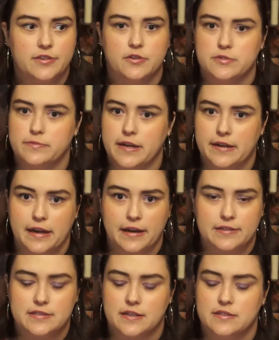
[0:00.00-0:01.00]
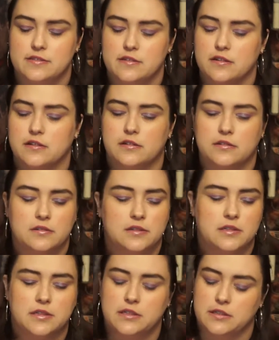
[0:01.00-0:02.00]
those Maine accents. Oh,
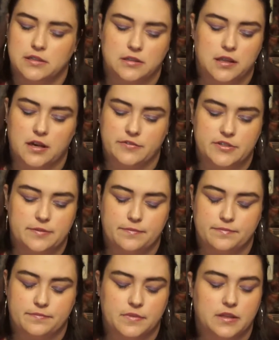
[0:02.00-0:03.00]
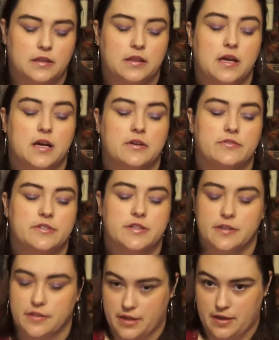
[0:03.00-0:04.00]
loved them. Loved
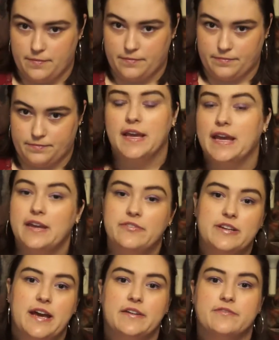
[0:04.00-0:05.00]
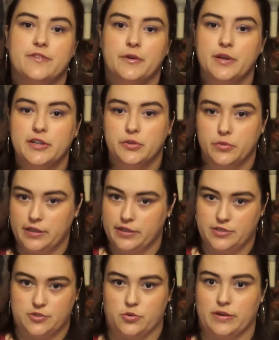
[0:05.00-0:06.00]
them. Haven had a very unique
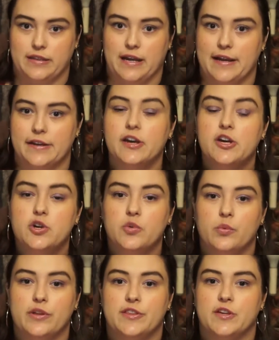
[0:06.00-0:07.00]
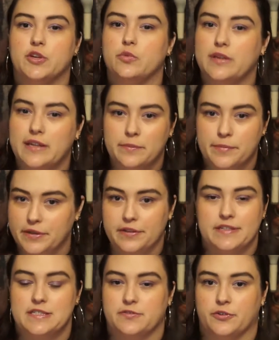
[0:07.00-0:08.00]
storyline with unique
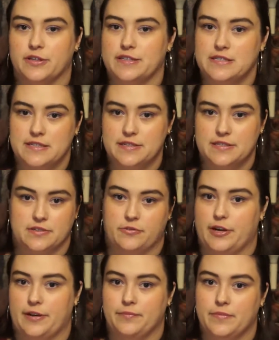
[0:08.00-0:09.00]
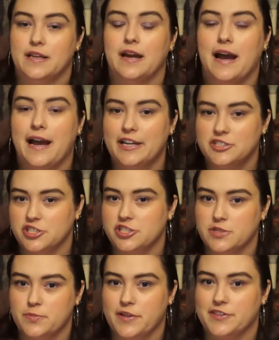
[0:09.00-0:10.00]
abilities for its citizenry. I actually
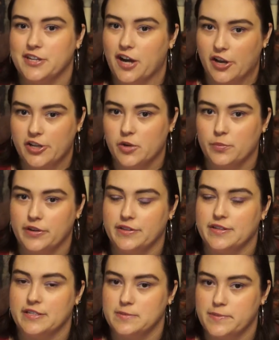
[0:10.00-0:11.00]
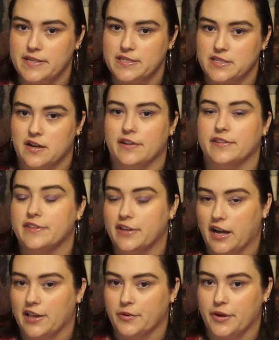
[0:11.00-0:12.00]
just bought the audiobook that it's based on, The
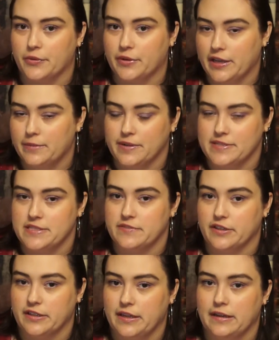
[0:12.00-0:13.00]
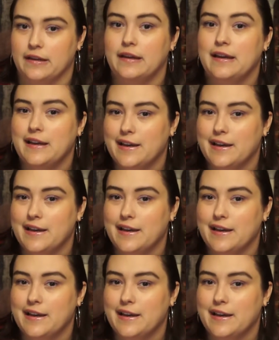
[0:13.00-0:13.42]
Colorado Kid by Stephen King,